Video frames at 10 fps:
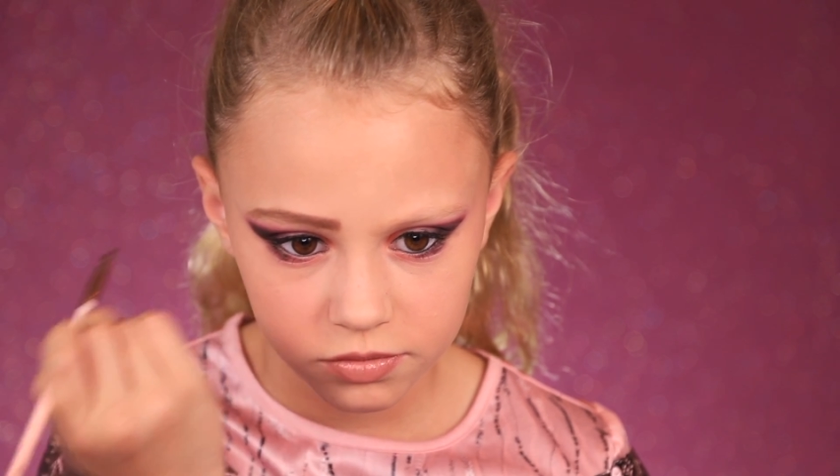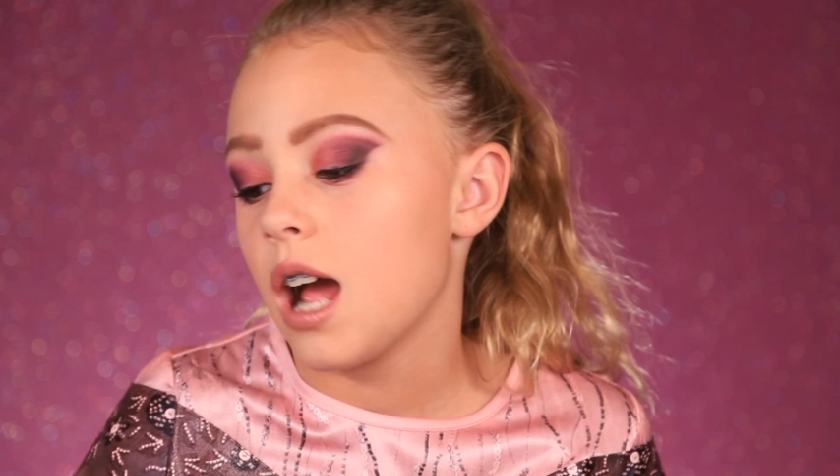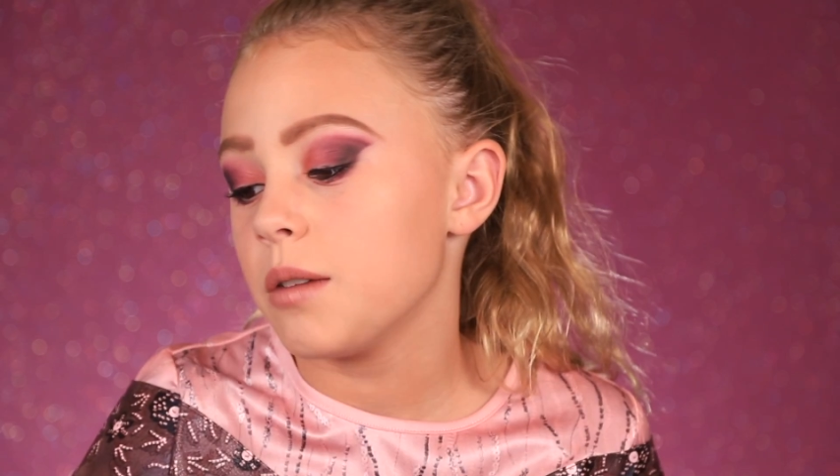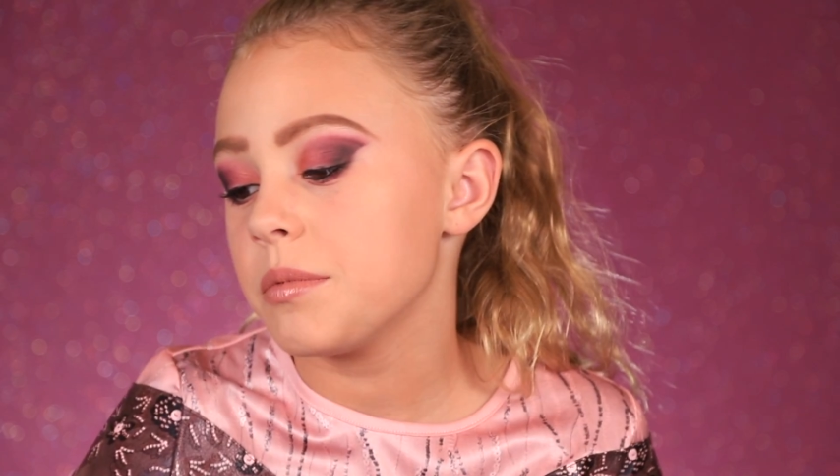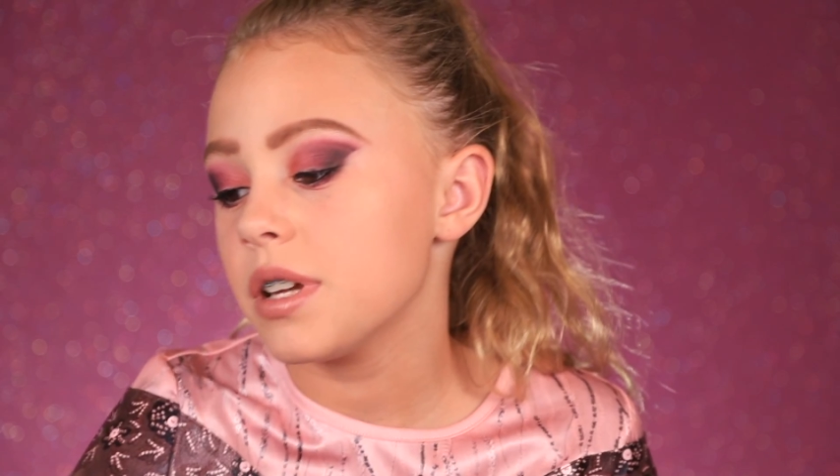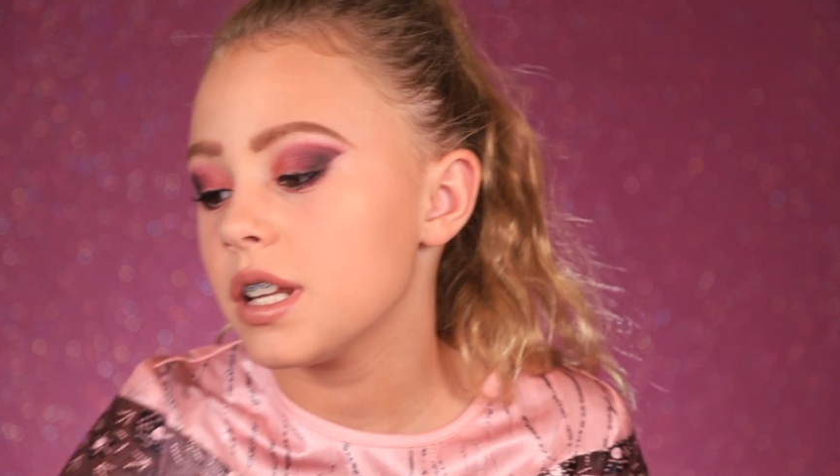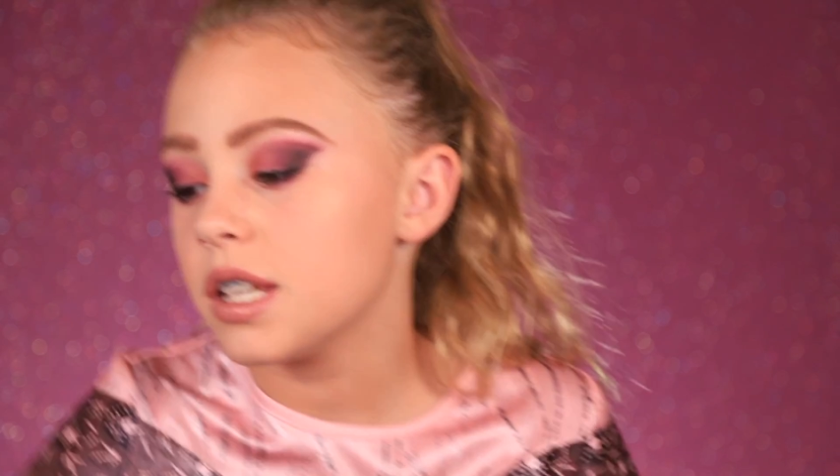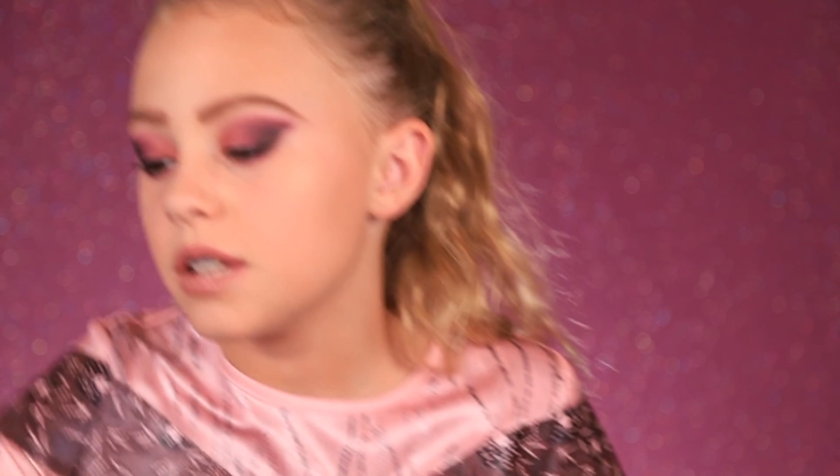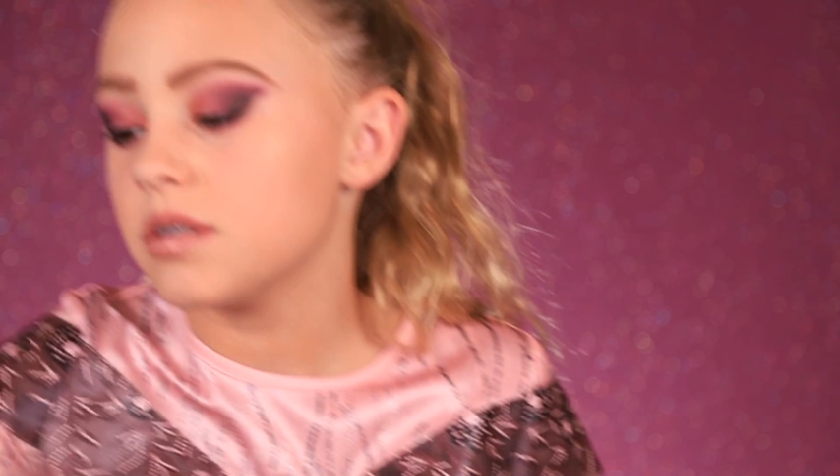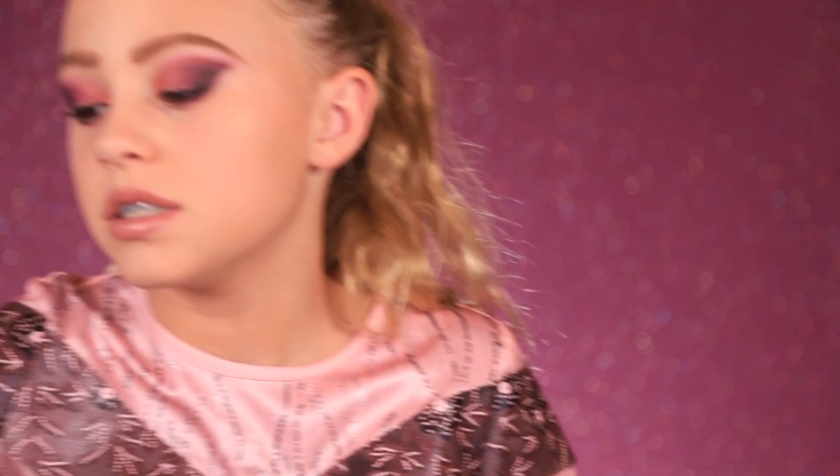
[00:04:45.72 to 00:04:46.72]
I'm
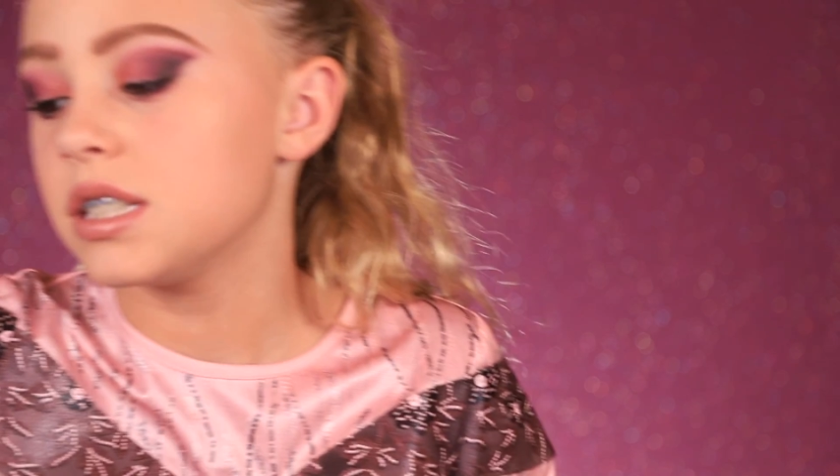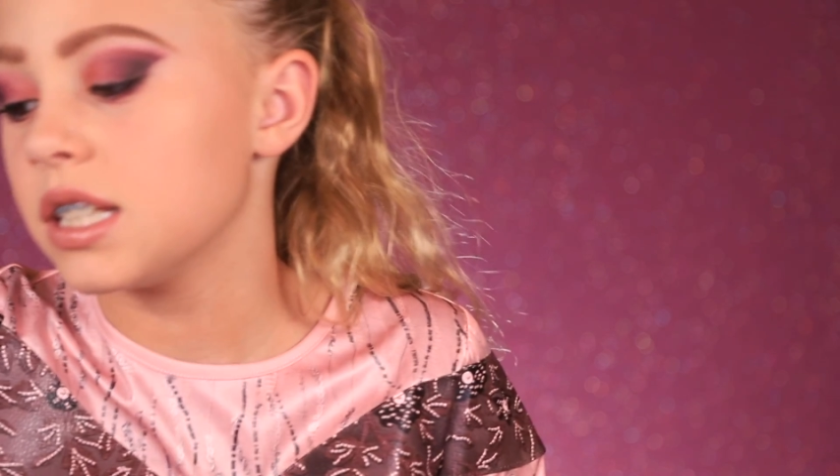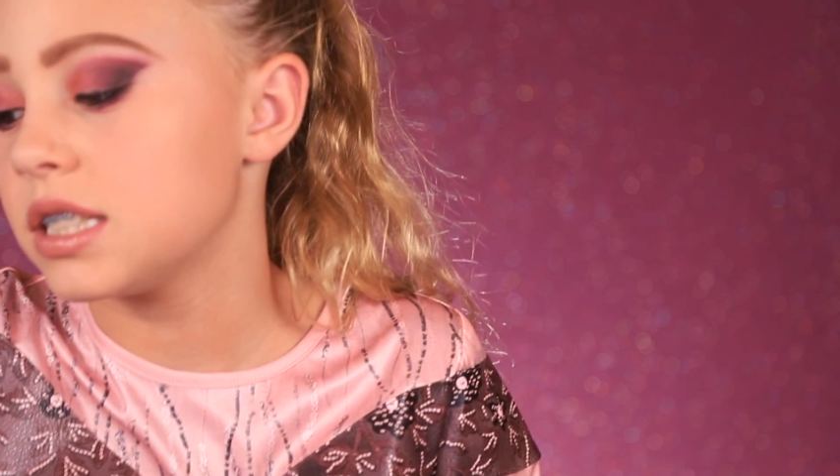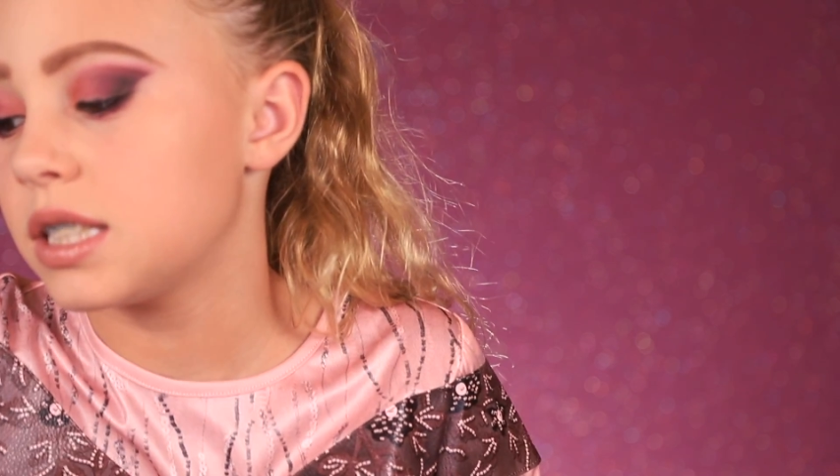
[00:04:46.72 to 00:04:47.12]
gonna use this